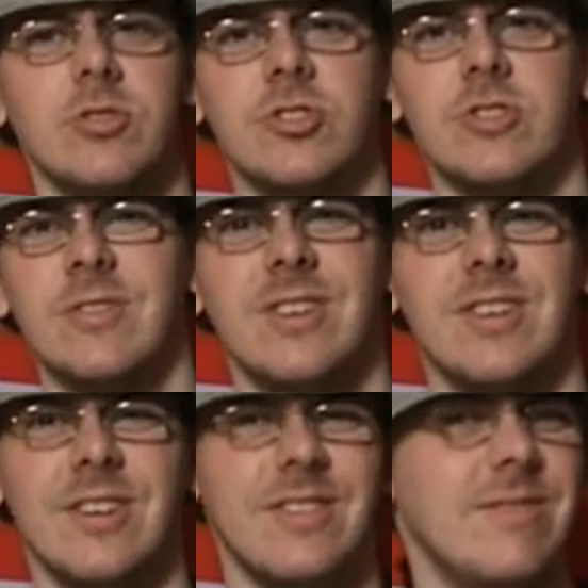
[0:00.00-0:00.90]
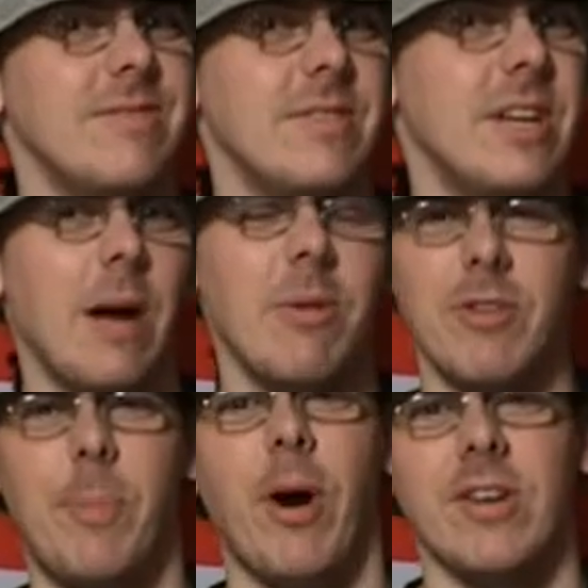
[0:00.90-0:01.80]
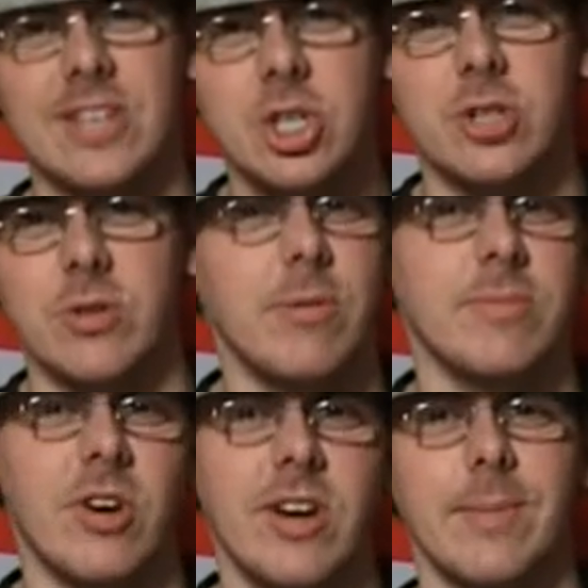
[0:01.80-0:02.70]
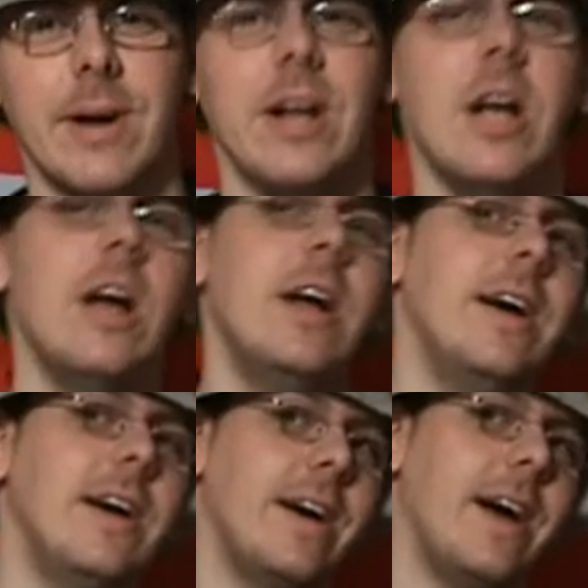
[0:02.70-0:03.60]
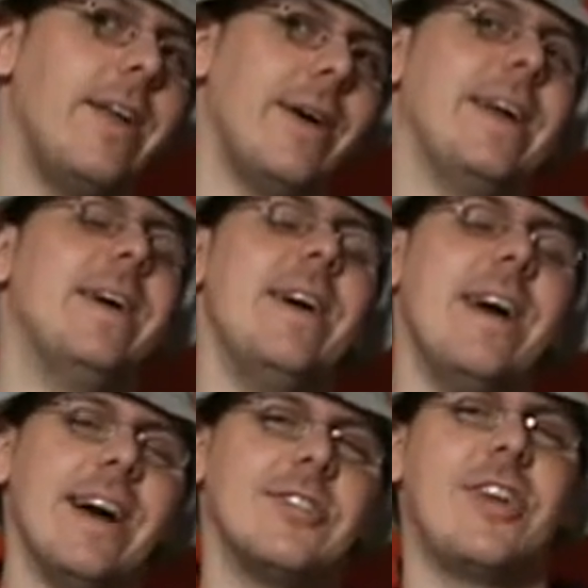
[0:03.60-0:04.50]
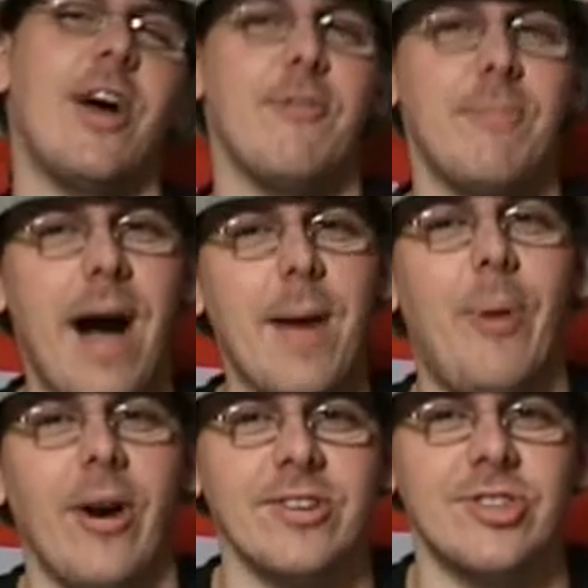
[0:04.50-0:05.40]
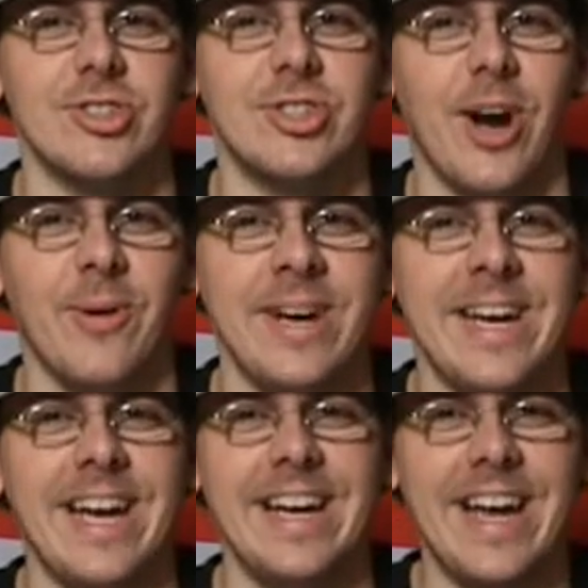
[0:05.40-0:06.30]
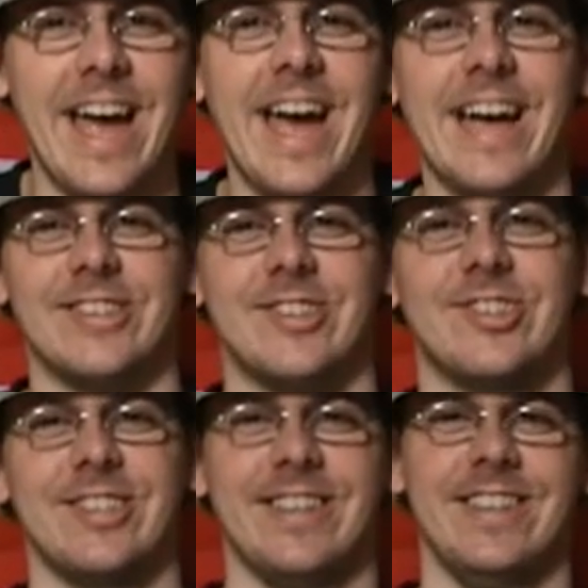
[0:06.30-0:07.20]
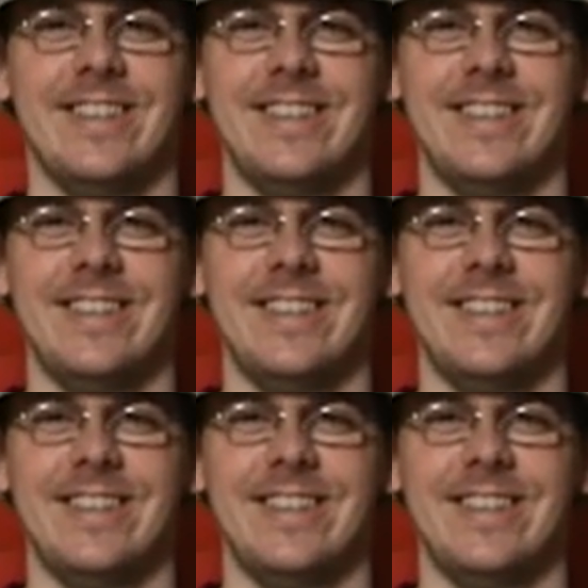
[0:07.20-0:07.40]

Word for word: Just I'm not even a politician. I know what I'm talking about. Anyway, let's get with my policies, shall we? Yes.